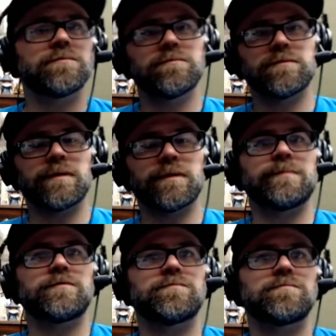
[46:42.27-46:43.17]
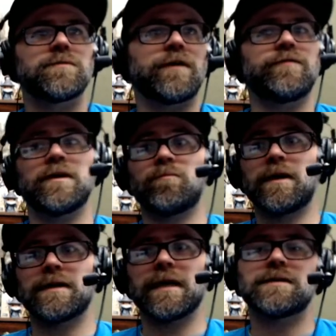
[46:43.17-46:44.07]
Sometimes you have video
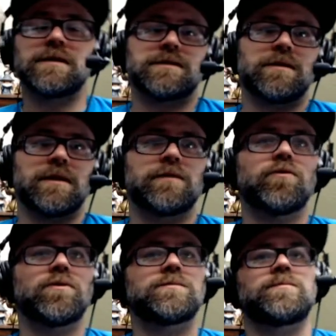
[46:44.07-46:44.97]
podcasts, that's a thing, of course, but